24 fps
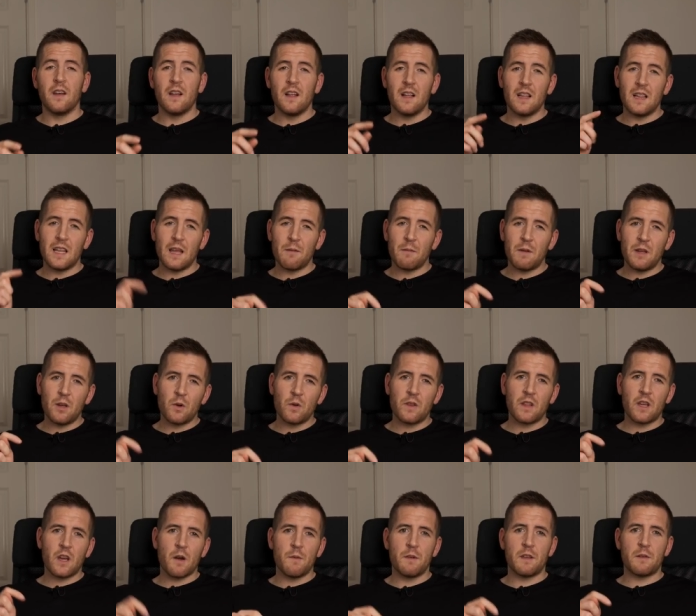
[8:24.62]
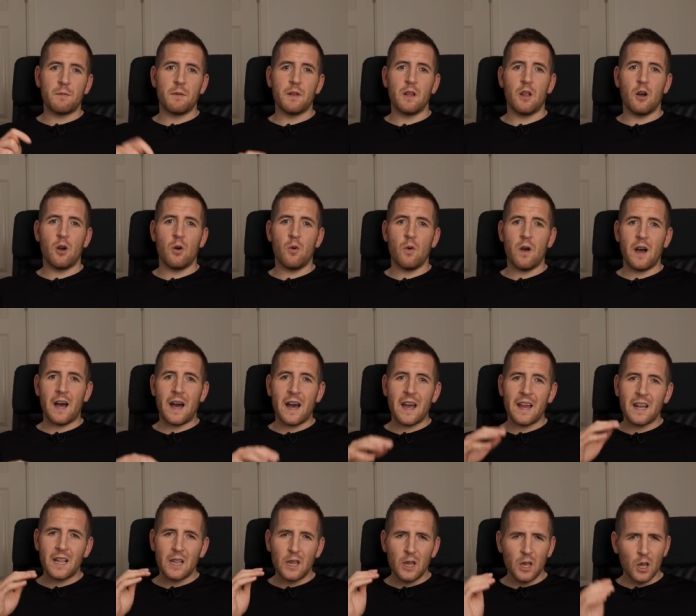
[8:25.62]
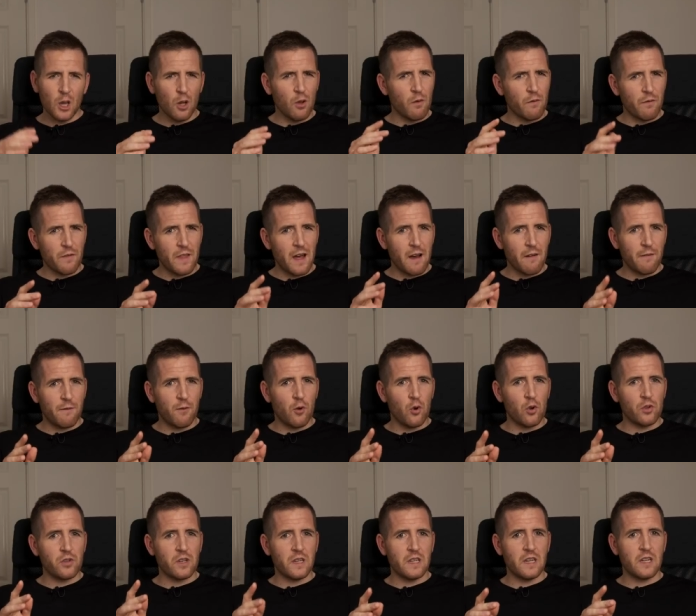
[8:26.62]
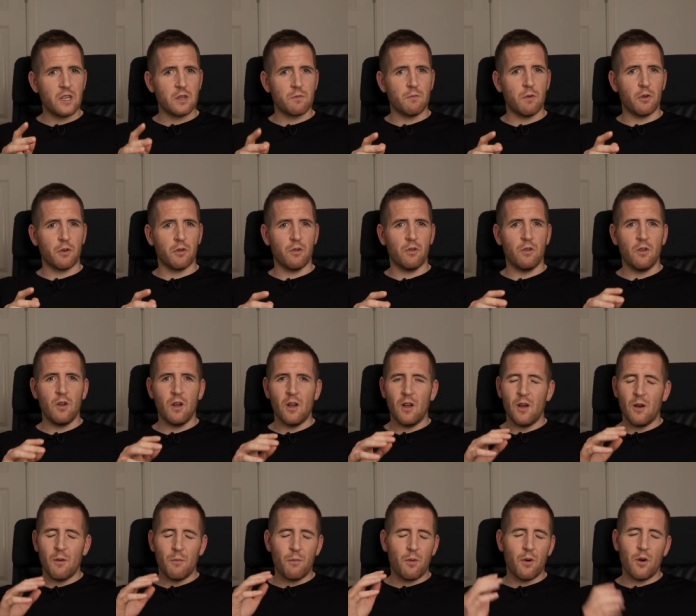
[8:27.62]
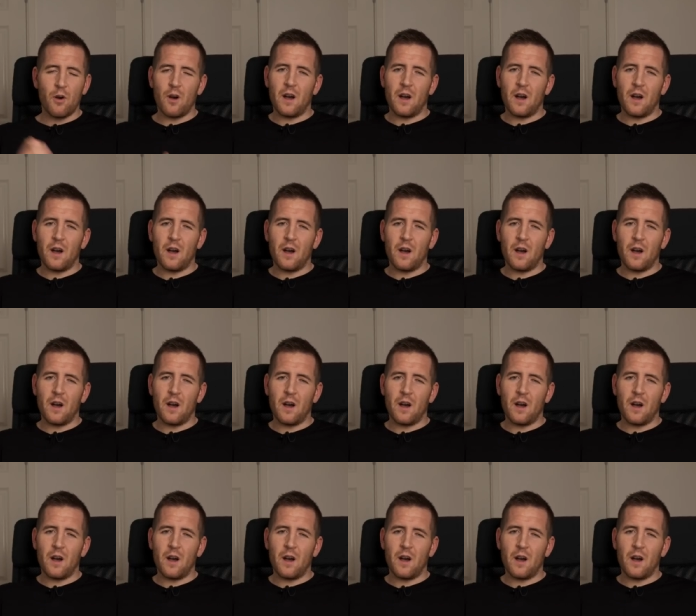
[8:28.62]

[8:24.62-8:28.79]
Let me know in the comments below. I'd love that 14-inch model, but